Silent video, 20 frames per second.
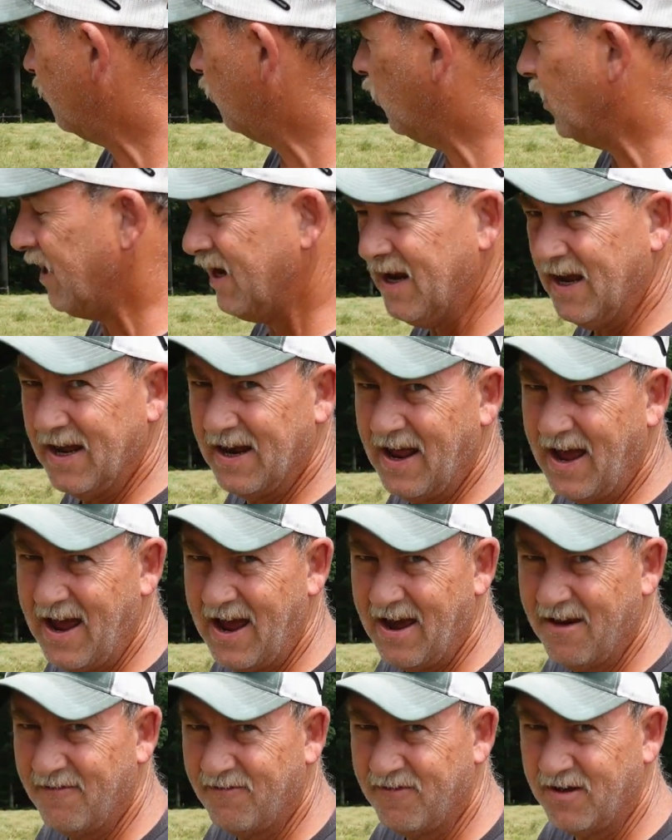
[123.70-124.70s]
we did
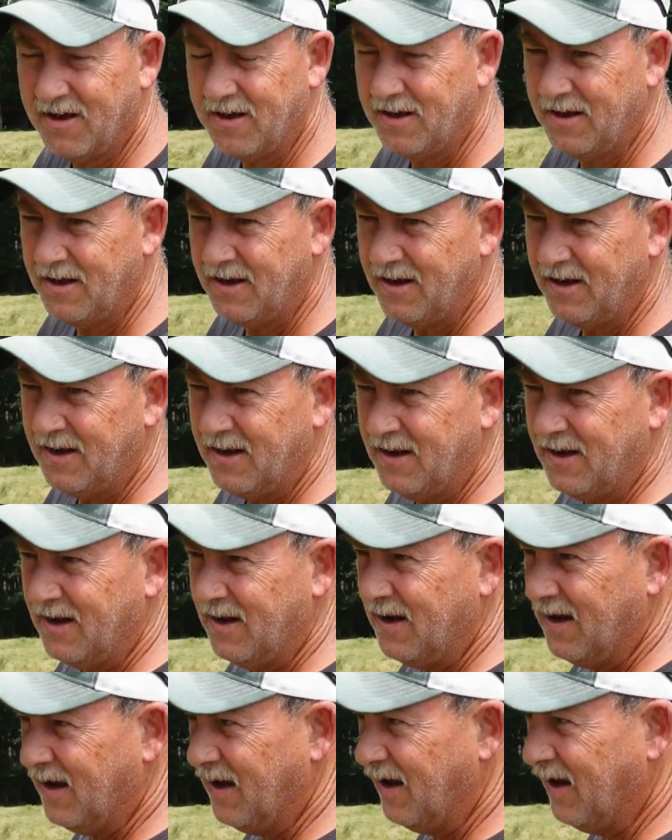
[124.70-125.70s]
have
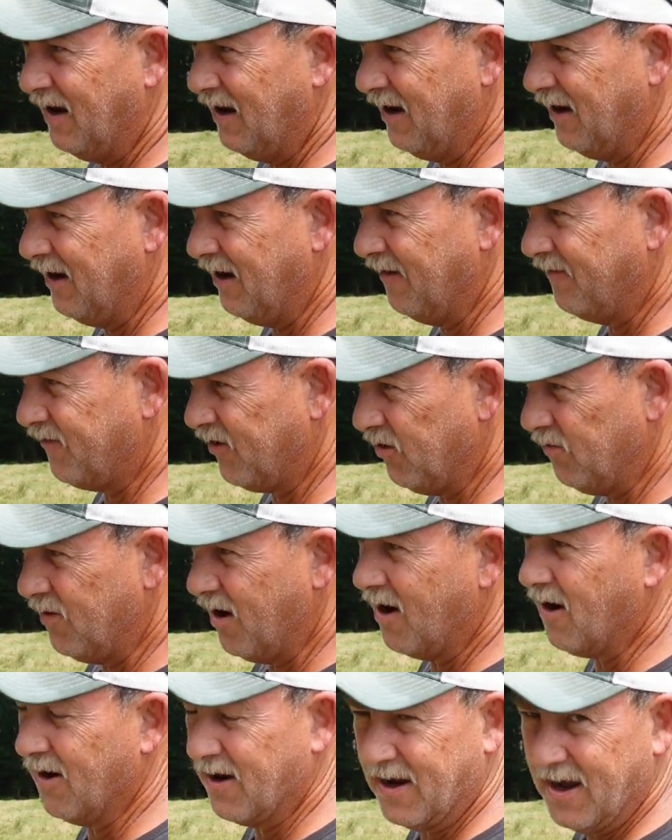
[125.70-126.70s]
a few
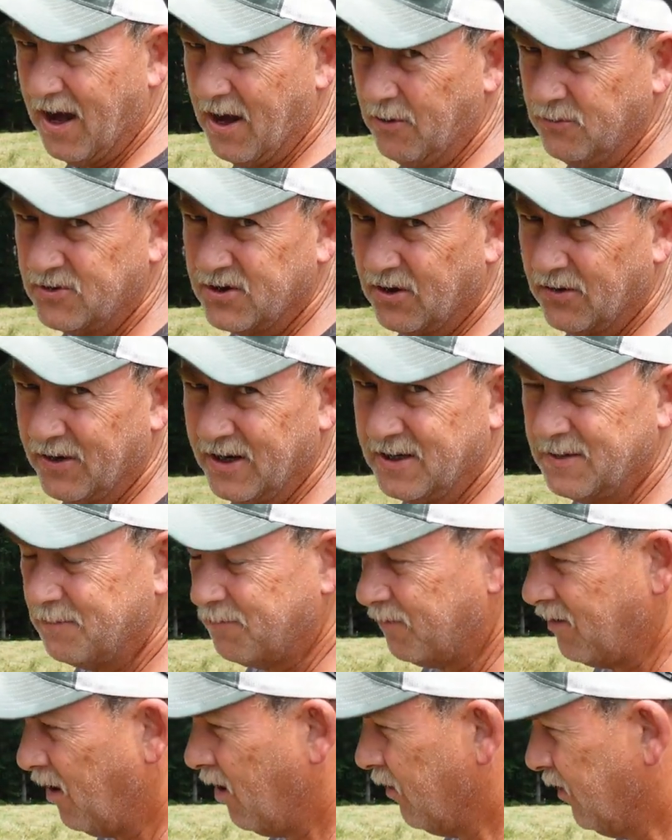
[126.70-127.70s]
dairy goats on
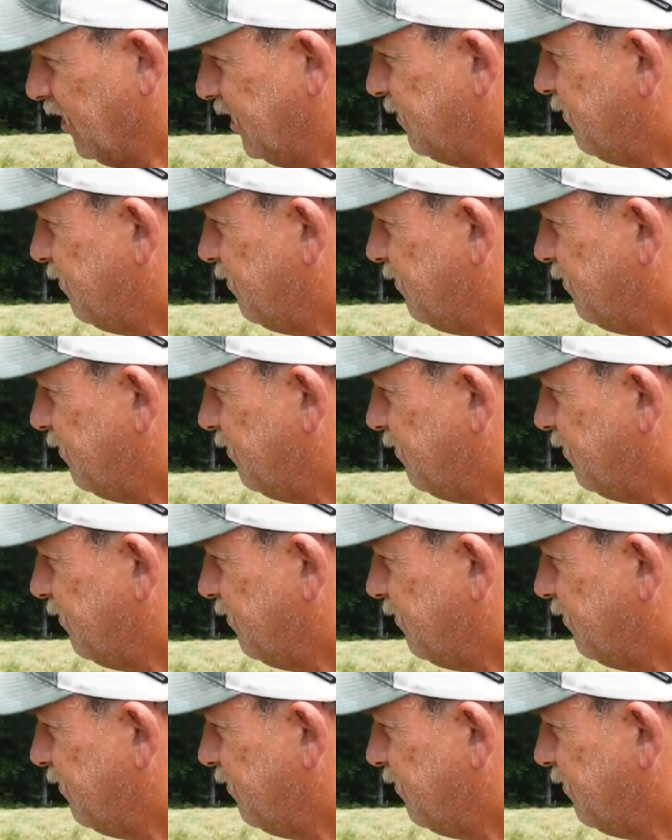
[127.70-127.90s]
this